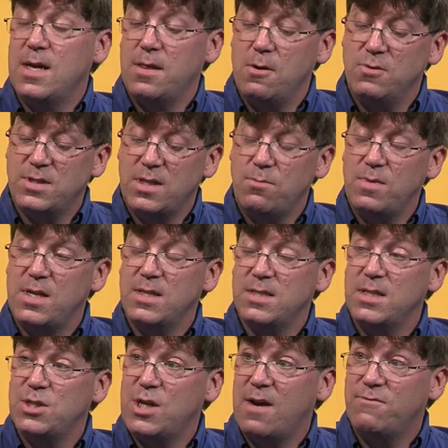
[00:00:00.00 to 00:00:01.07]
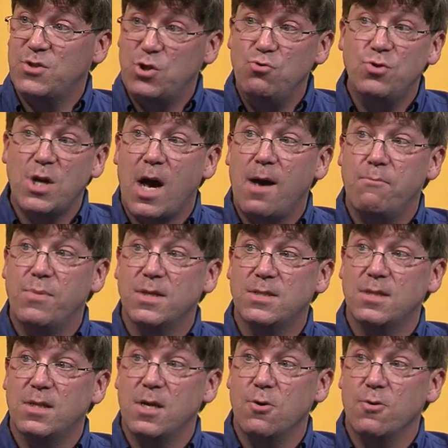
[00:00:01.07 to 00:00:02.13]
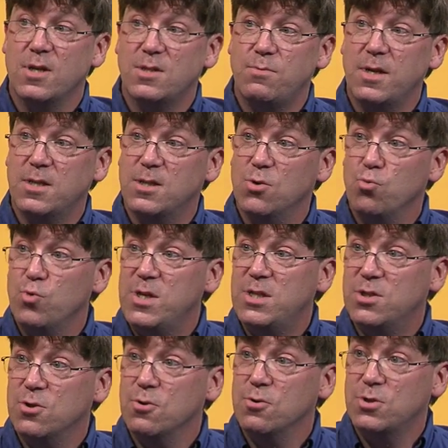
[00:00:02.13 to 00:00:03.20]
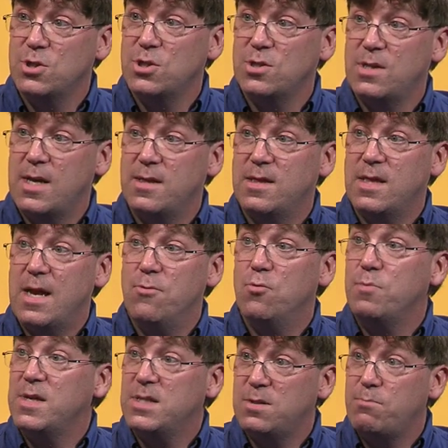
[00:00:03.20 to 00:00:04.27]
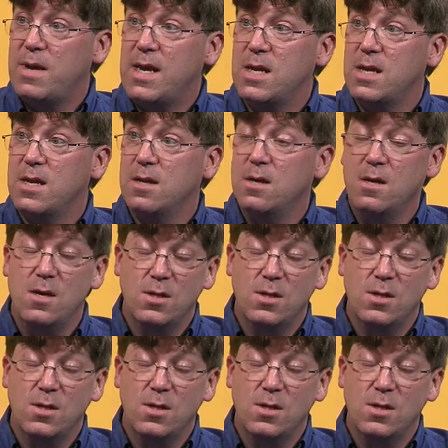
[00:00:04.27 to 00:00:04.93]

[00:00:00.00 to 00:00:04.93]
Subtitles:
and those committees each have 2 topics that they are expected to research that they will be debating